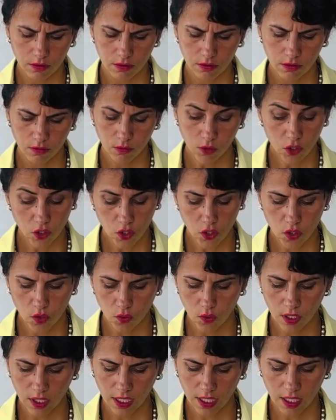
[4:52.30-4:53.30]
Which is you
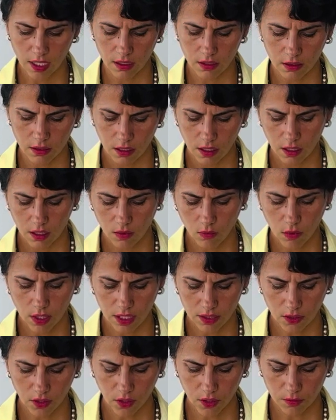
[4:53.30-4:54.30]
again. Wow,
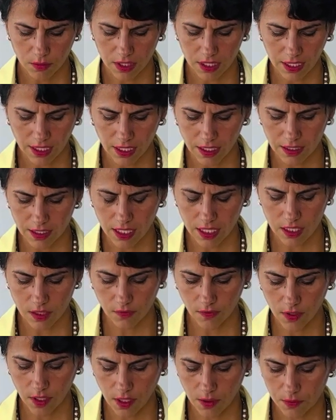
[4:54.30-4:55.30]
the Hermit again, the Ace of
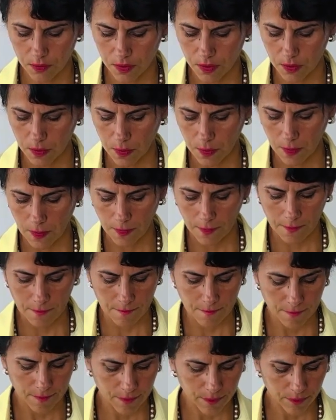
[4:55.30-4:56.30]
Cups.
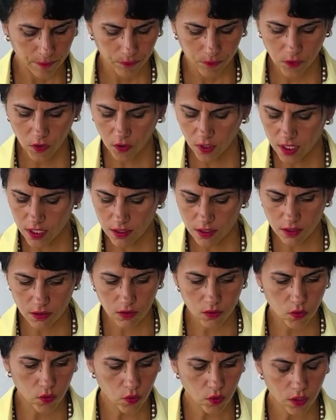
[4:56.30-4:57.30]
In,
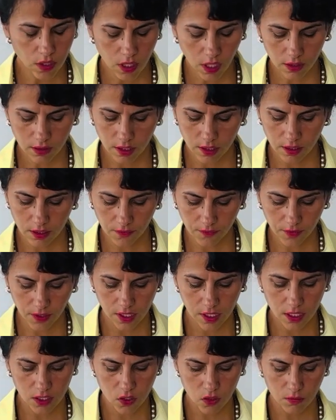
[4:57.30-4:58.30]
do not interfere
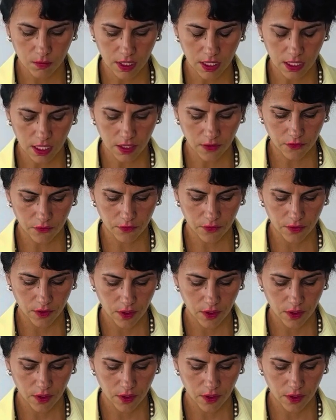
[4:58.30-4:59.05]
into my life.